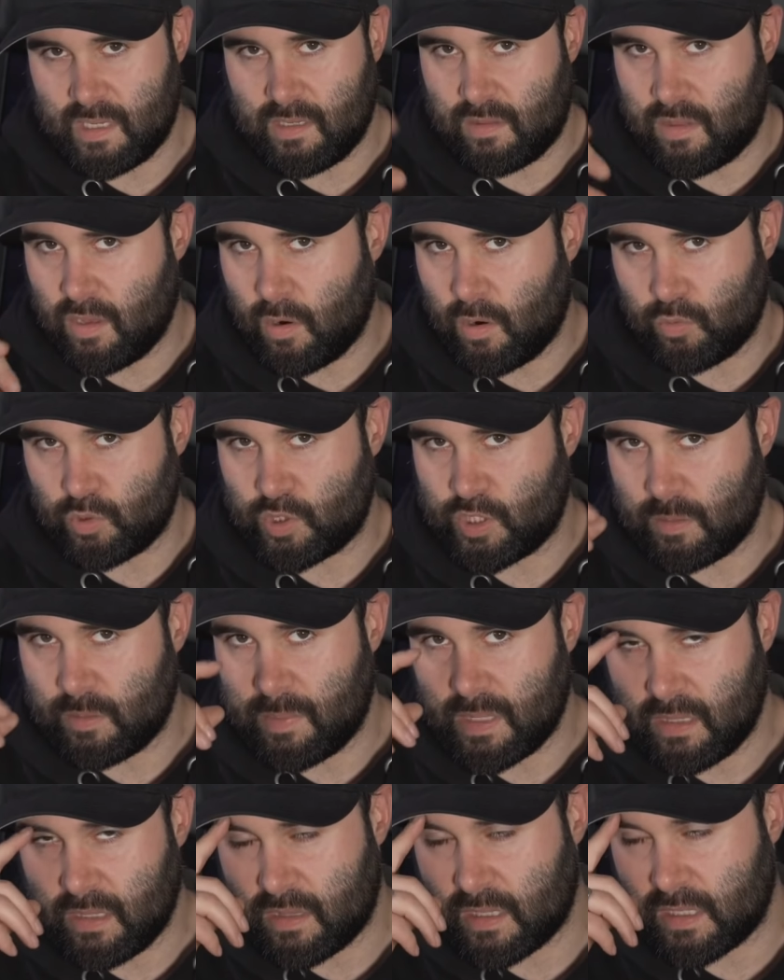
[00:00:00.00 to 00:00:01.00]
the whole
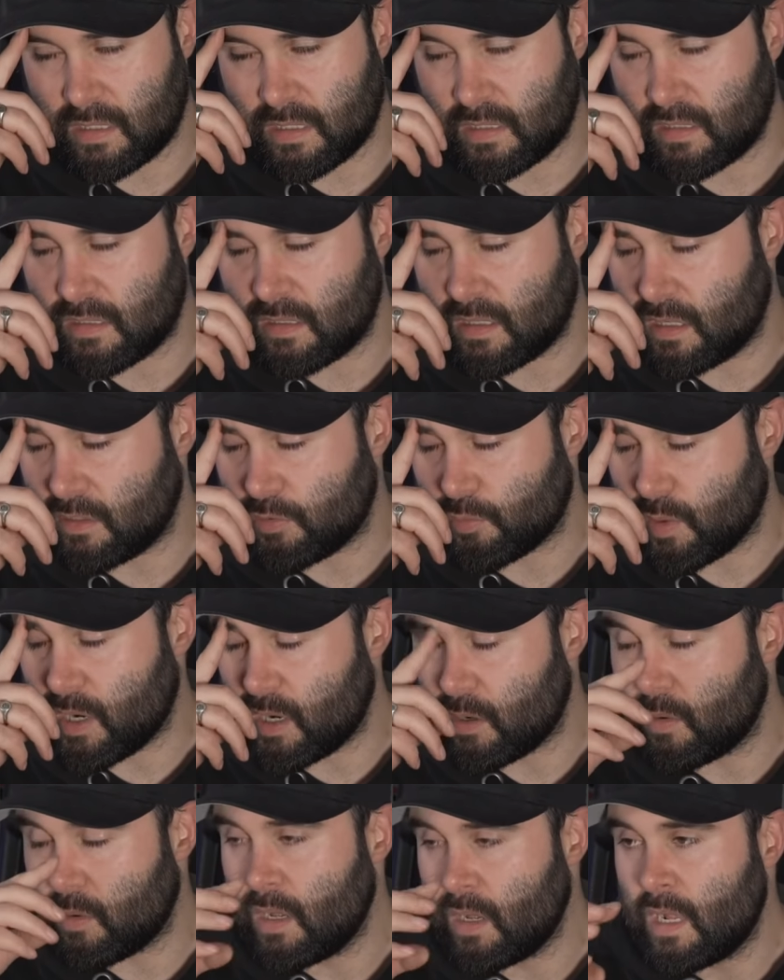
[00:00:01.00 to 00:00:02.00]
GP thing and as
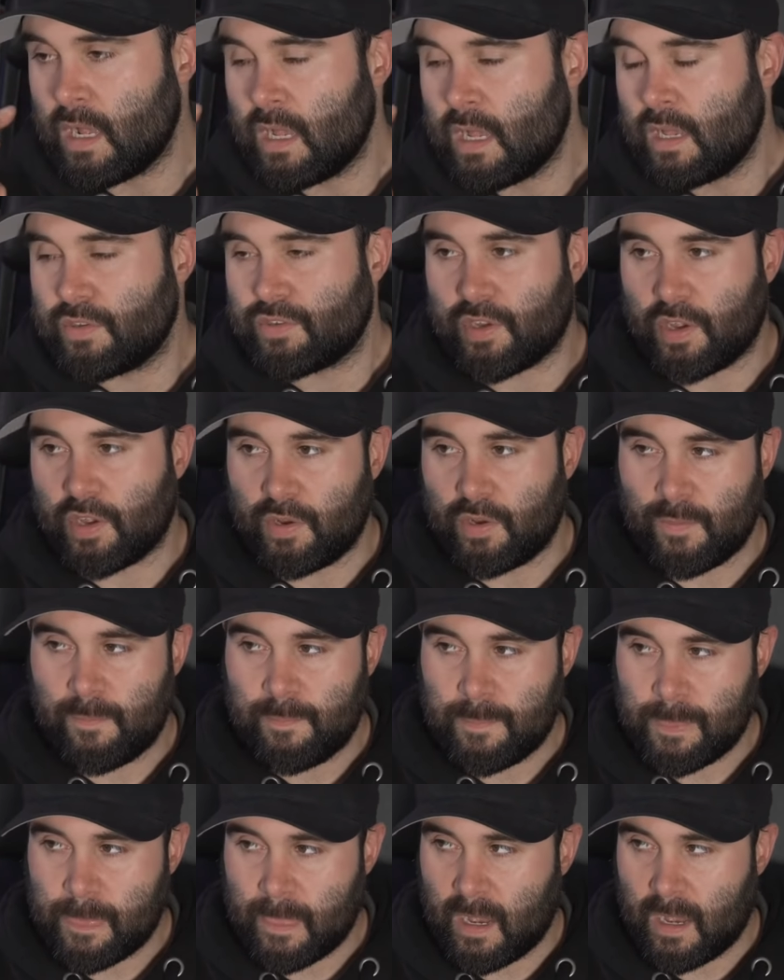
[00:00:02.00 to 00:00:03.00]
well. So
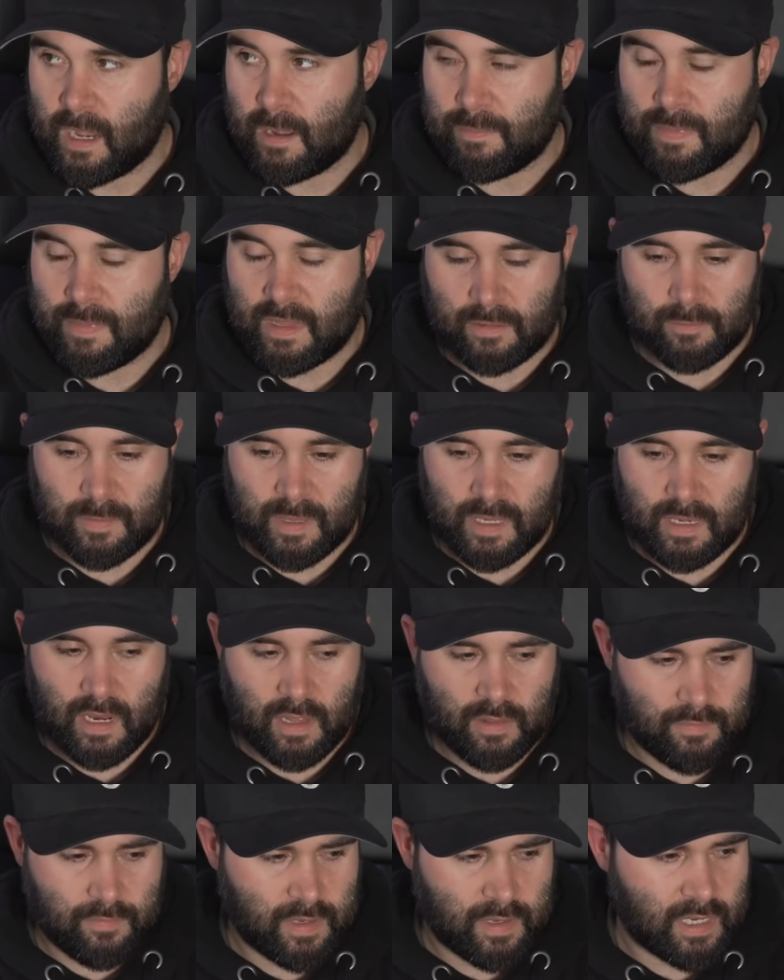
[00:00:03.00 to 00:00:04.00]
that will be
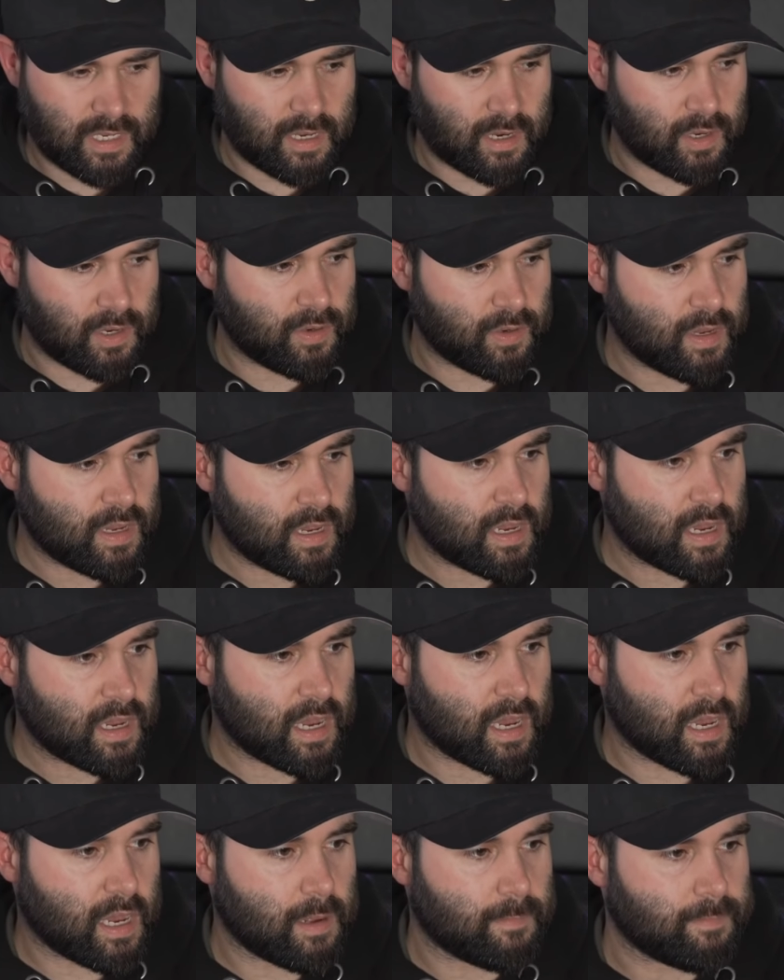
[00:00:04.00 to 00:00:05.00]
another video.
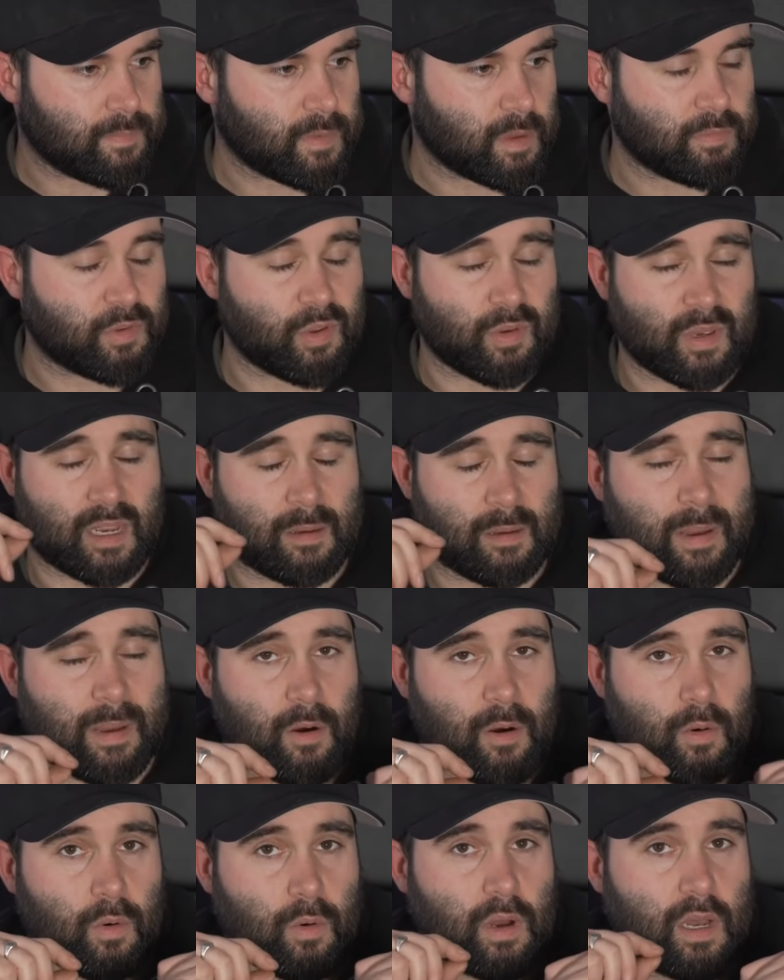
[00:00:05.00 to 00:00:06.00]
I'm doing
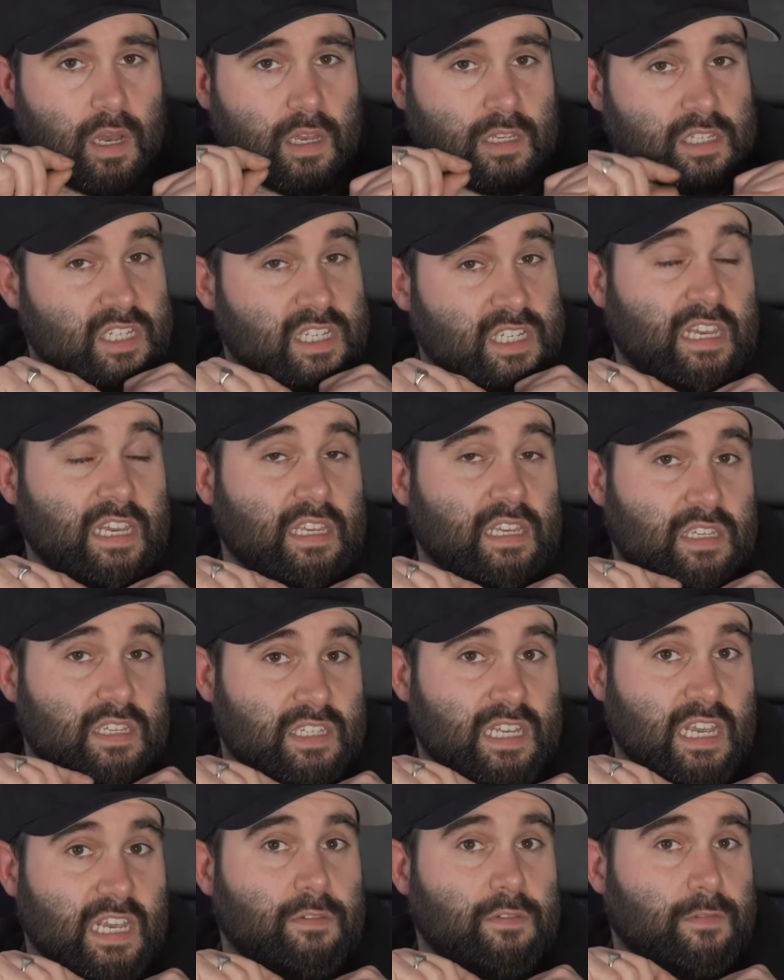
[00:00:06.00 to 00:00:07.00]
about a
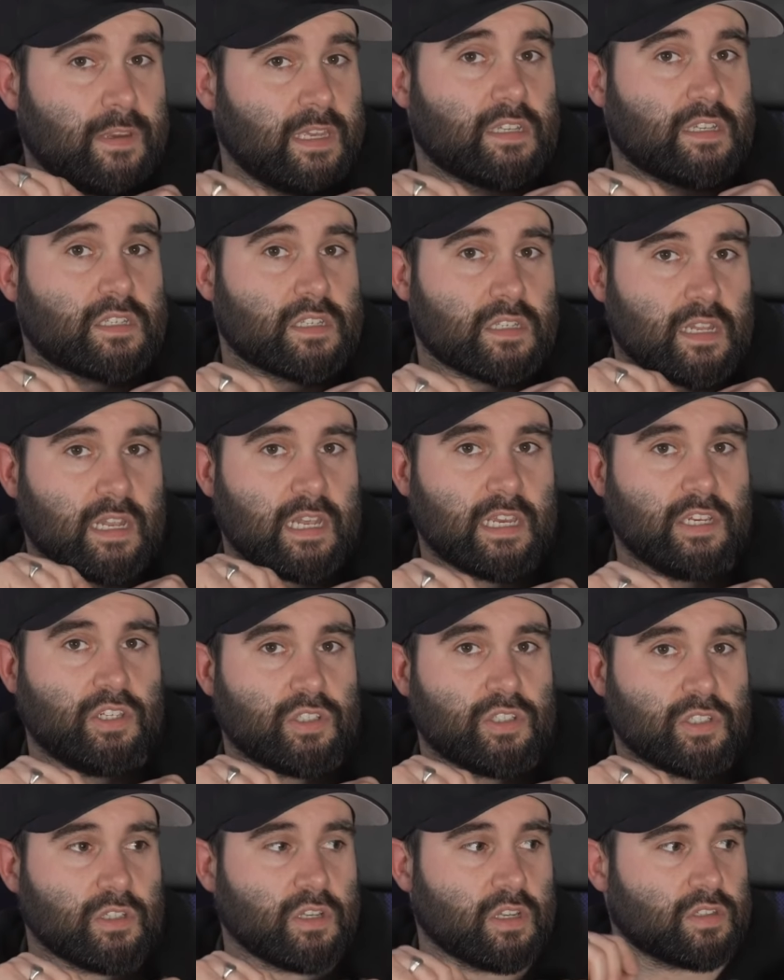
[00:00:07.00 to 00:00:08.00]
safe
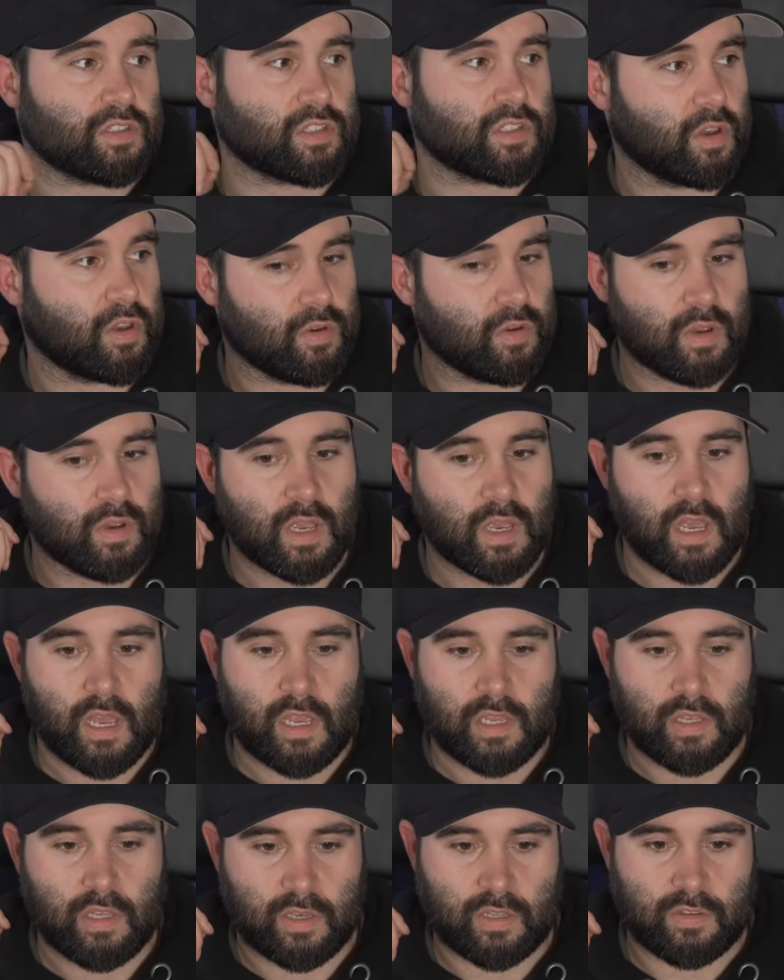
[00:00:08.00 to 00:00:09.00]
installation, so
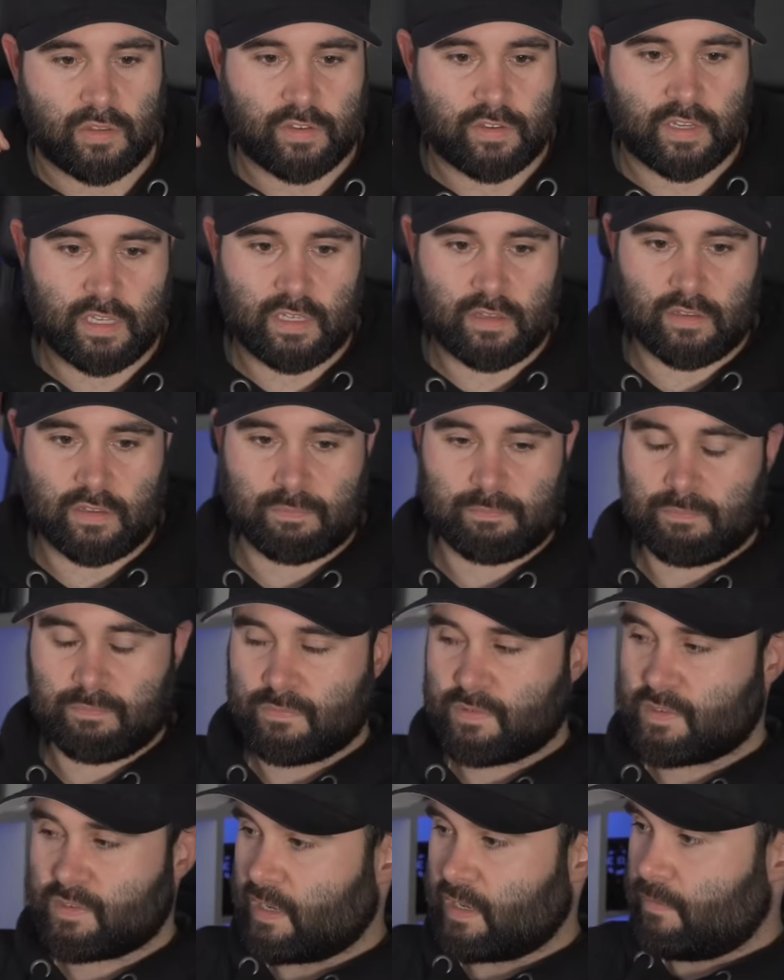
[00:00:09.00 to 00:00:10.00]
you can see the
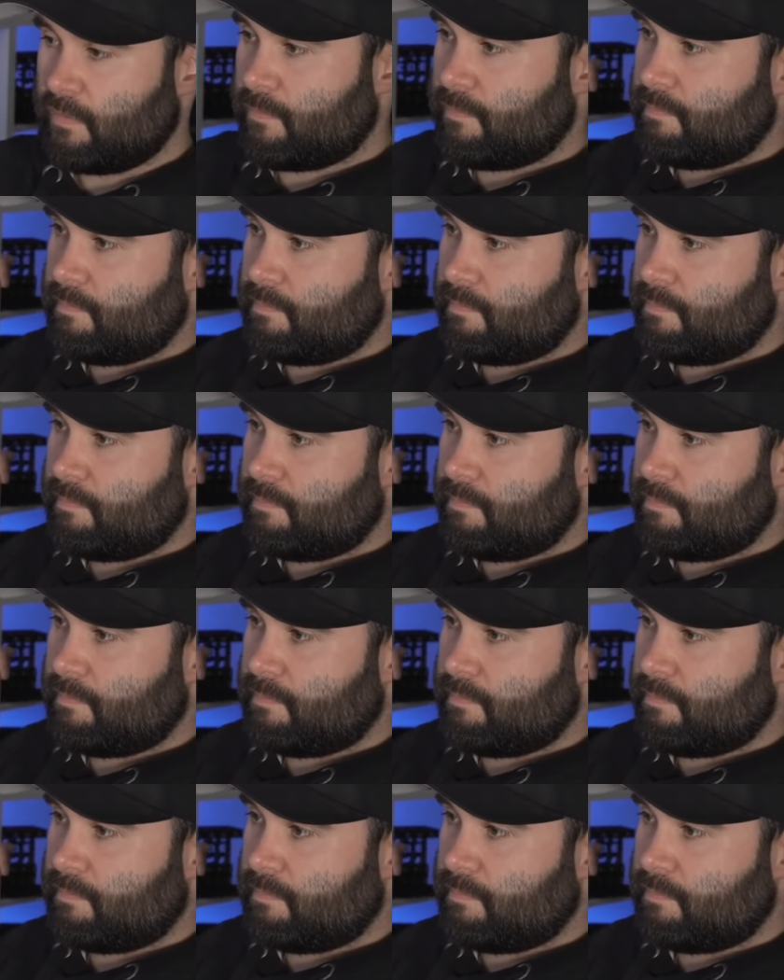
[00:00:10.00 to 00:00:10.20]
safe.